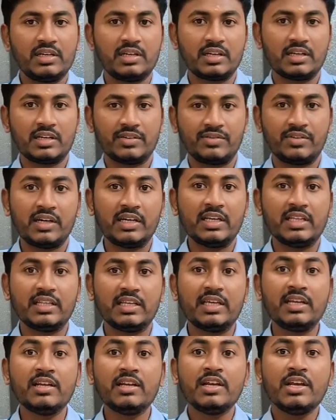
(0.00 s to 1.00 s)
definitely
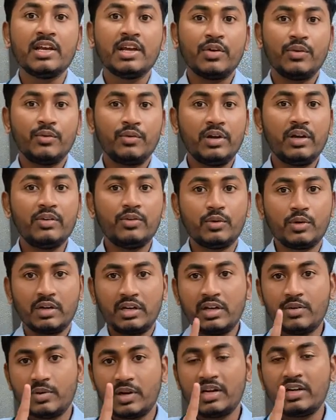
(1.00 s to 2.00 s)
there.
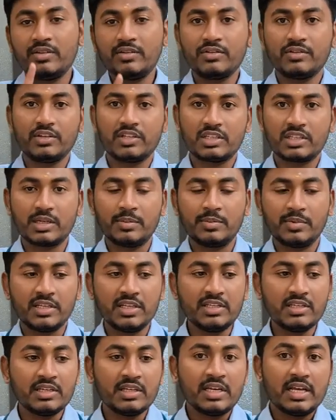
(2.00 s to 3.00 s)
Only one we skipped
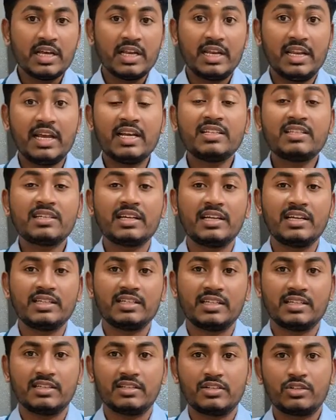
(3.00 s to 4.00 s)
is lungs
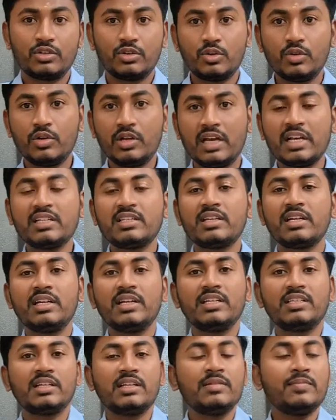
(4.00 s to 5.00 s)
condition. So lungs
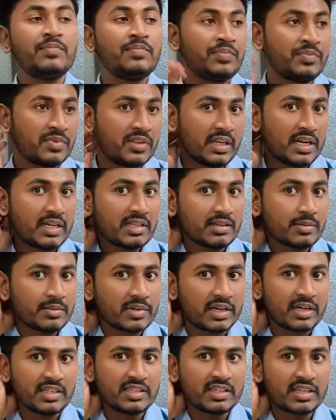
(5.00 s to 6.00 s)
condition, there are
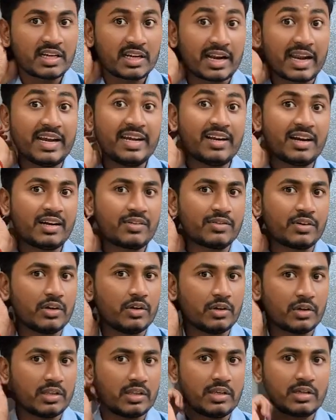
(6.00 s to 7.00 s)
some conditions, right heart
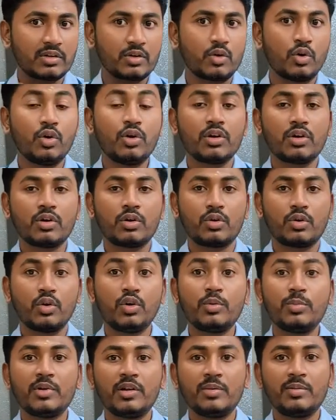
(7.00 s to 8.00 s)
failure. The core
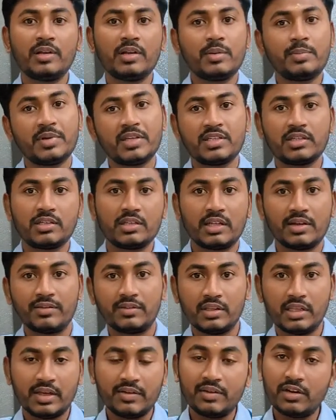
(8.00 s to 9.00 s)
pulmonary patient,
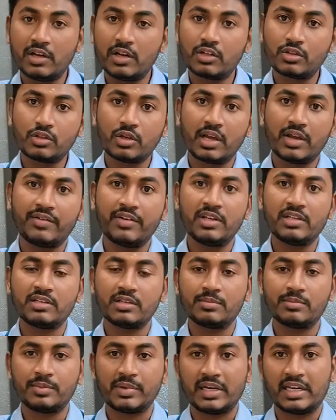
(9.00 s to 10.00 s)
they will also having
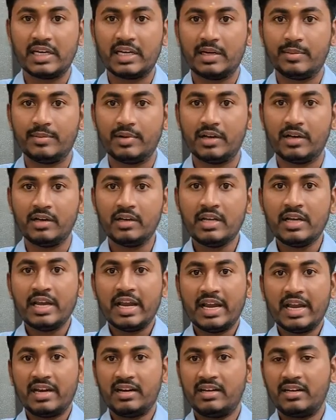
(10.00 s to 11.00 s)
some pedal edema
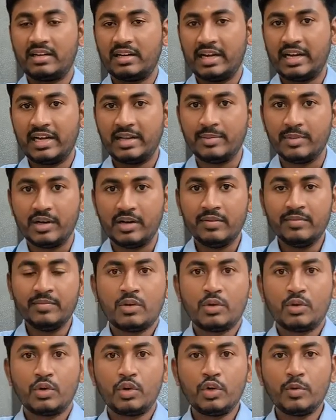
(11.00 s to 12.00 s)
and edema.
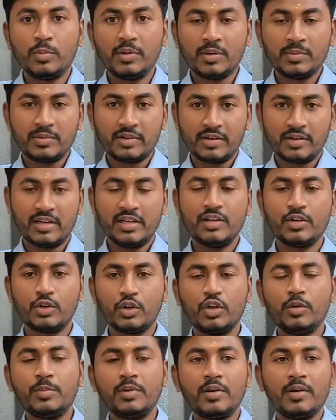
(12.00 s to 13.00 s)
Core
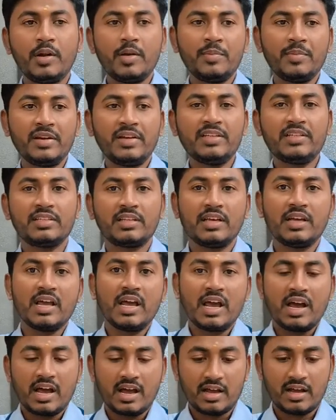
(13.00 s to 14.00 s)
pulmonary means
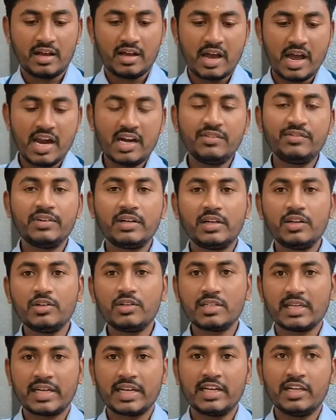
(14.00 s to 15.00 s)
heart failure
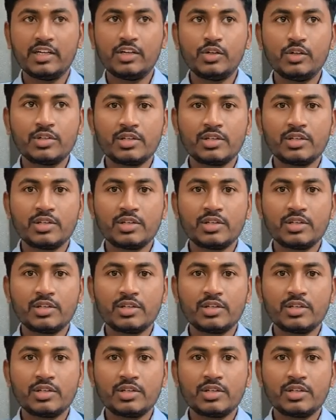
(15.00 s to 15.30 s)
secondary